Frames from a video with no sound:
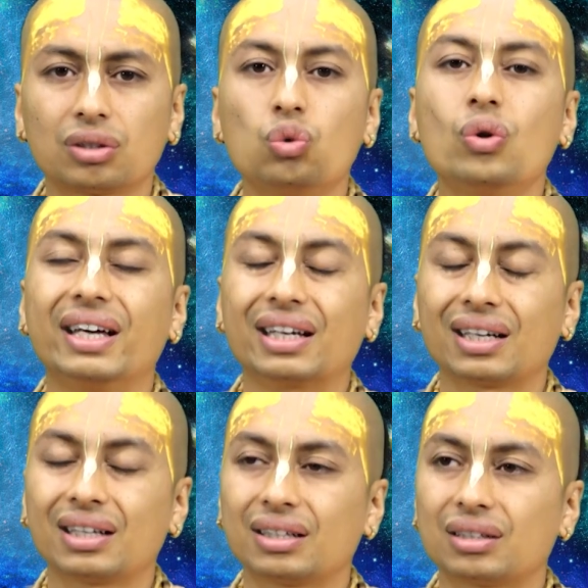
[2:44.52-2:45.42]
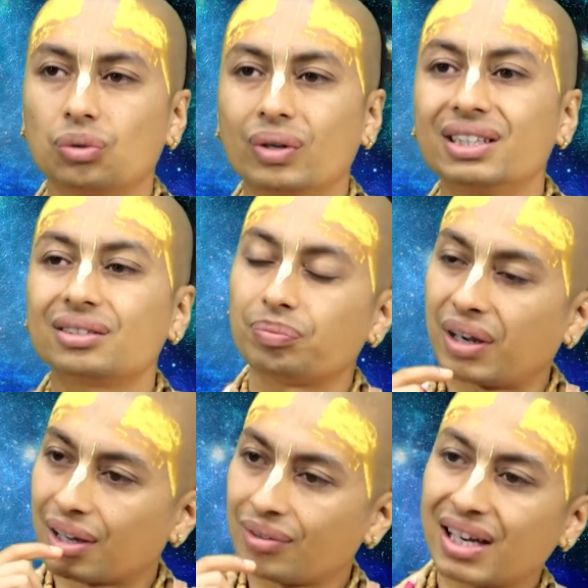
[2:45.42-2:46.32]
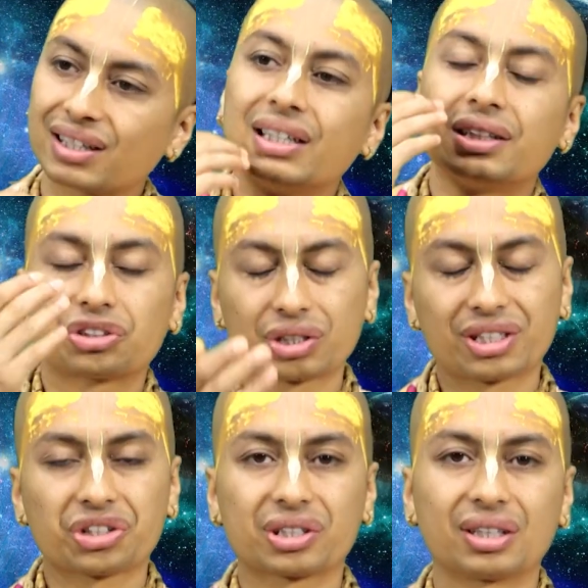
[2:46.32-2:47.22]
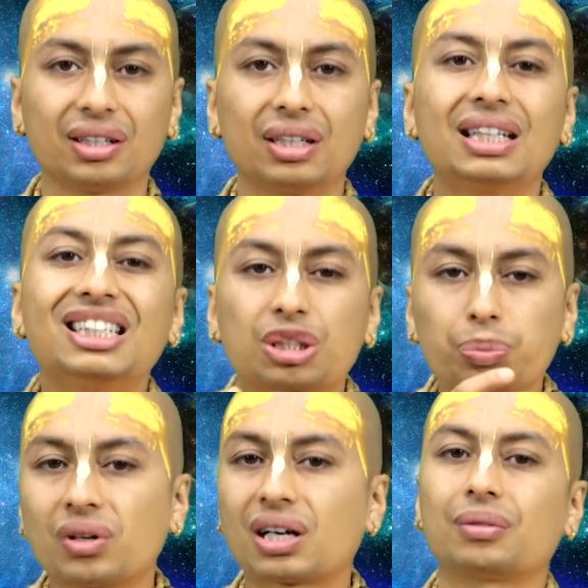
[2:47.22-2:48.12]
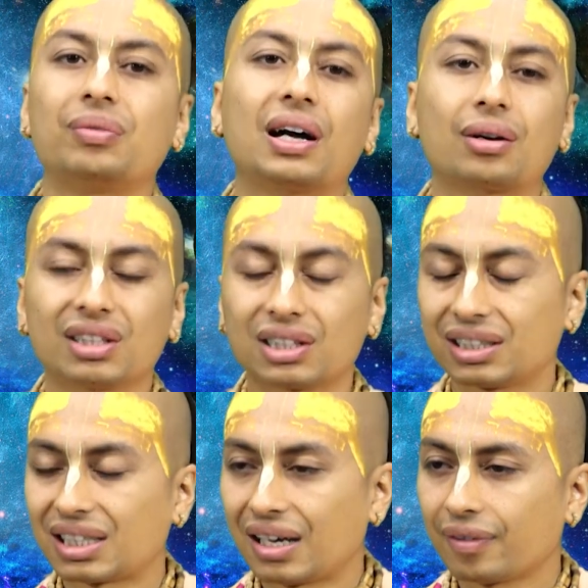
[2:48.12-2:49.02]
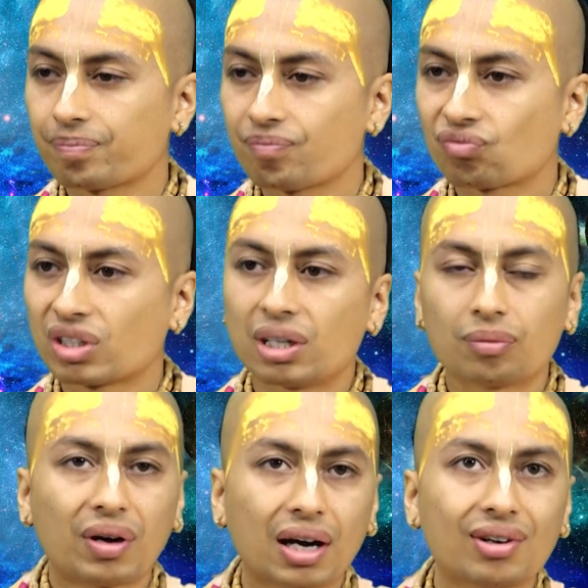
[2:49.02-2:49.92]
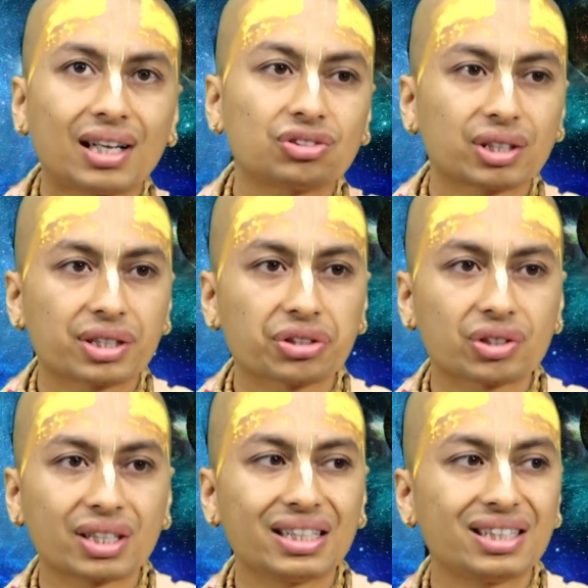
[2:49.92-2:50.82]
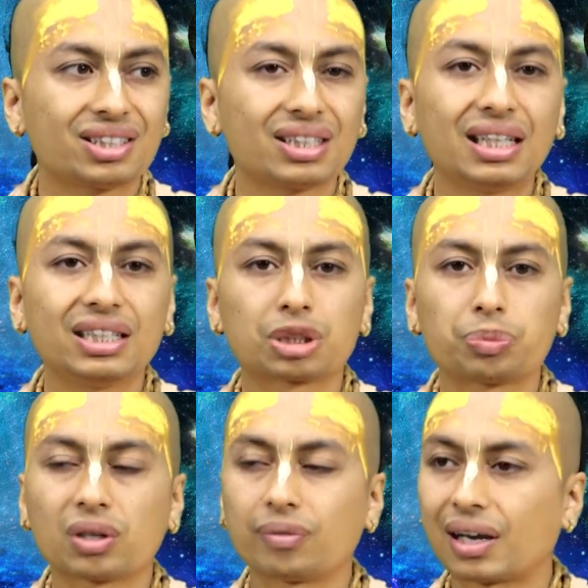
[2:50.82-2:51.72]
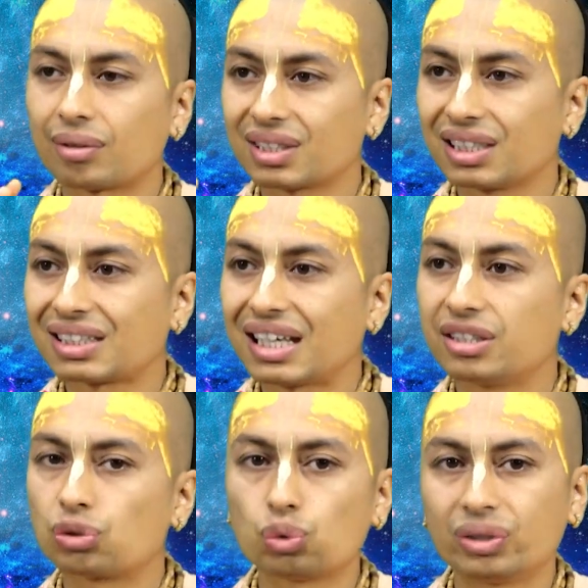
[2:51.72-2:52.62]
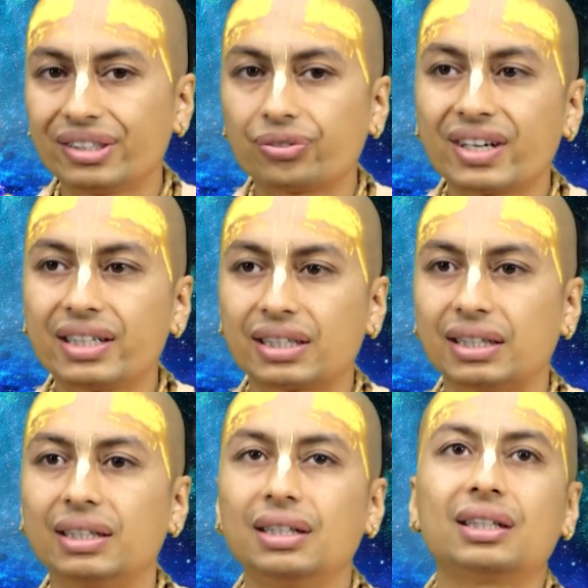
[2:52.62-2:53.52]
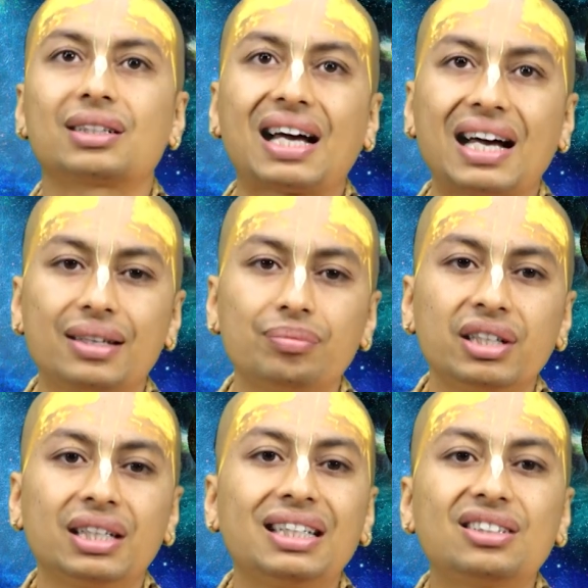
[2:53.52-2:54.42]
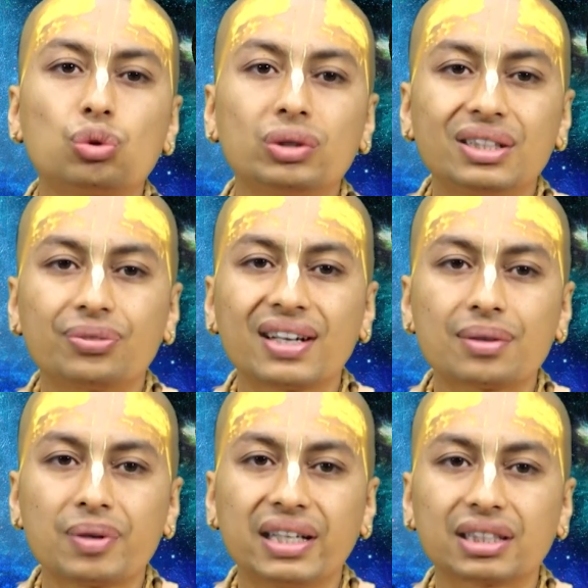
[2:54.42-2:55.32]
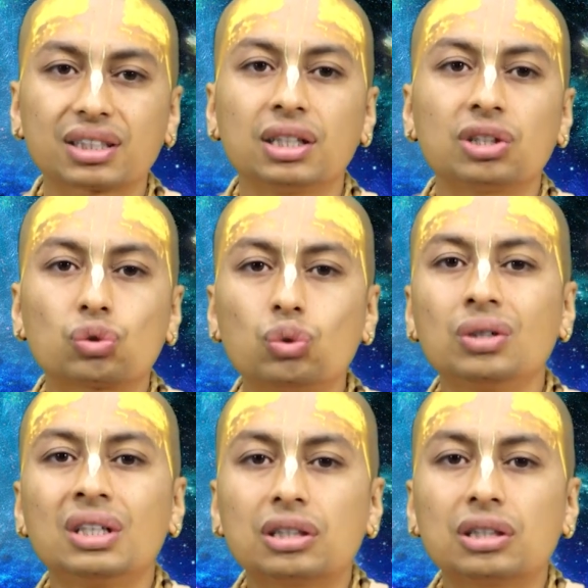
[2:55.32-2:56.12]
were when Bhagavan Sri Krishna spoke Bhagavad Gita. Bhagavan Sri Krishna initially spoke Bhagavad Gita in two different time, in two different place, to